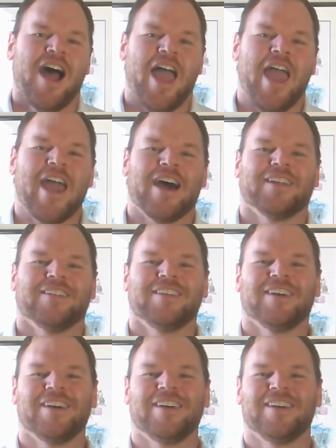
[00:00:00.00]
And
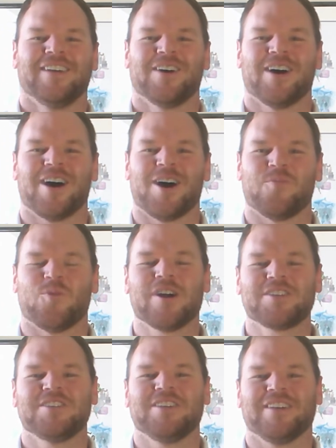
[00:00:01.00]
I'm
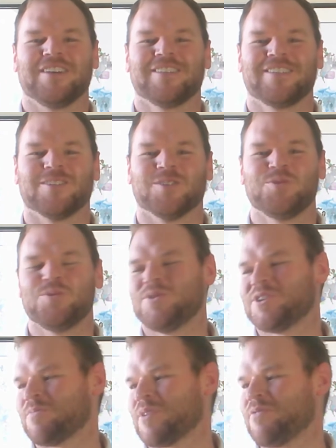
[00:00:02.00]
watching the luge,
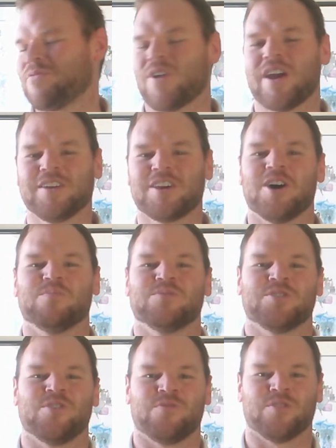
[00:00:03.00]
and my friend
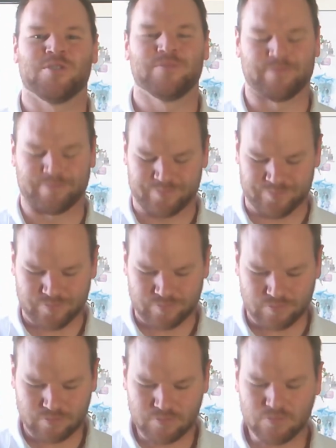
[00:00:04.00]
comes over.
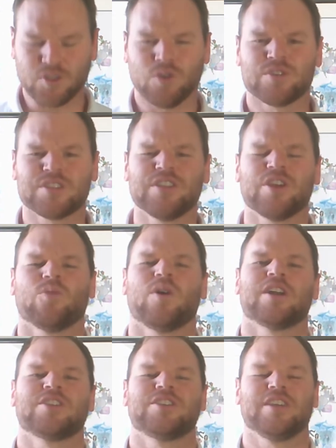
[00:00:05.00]
We're sitting there
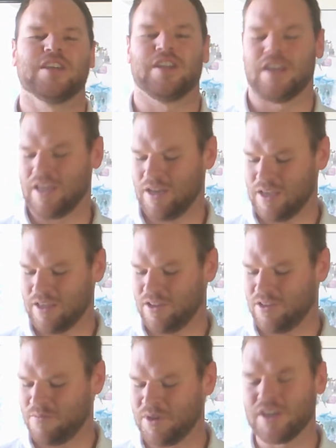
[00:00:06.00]
watching, and, and, and in
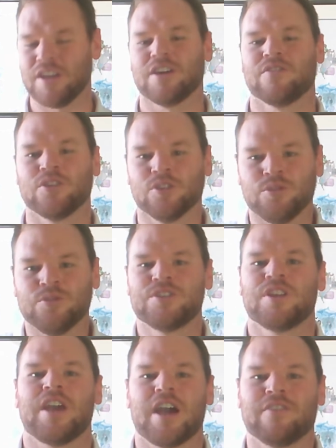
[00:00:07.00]
the beginning of the luge,
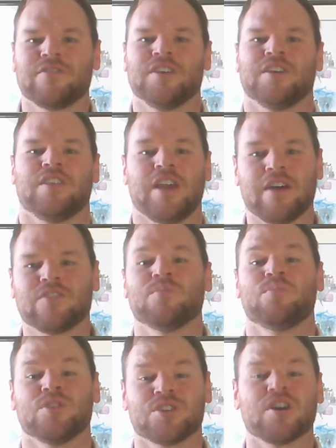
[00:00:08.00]
they have to they have to
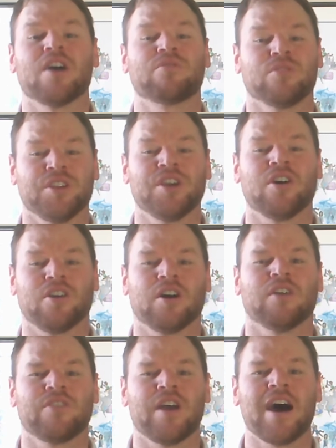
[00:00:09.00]
push off really hard
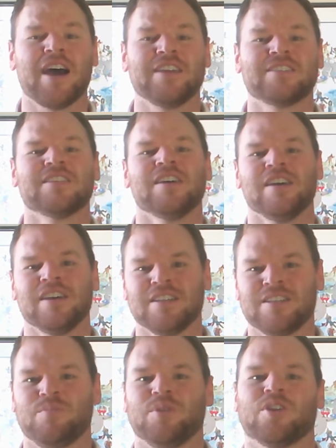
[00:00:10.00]
off the ice
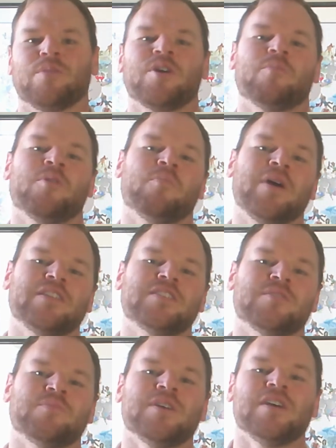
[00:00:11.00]
to build up that
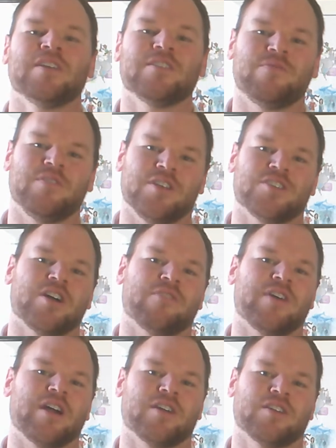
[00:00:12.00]
momentum to finish off
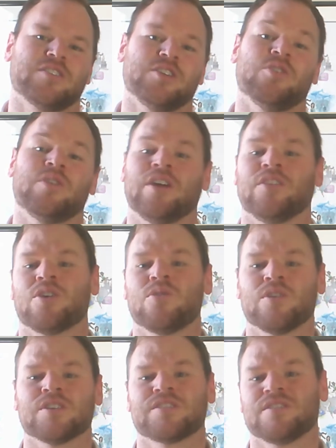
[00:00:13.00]
that to go down the
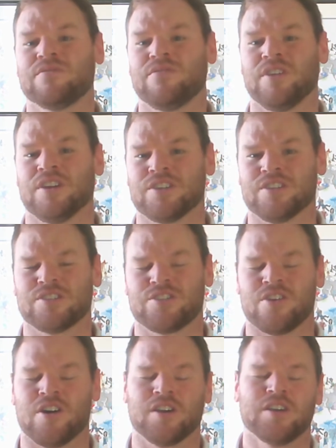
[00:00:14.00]
course, finish it strong.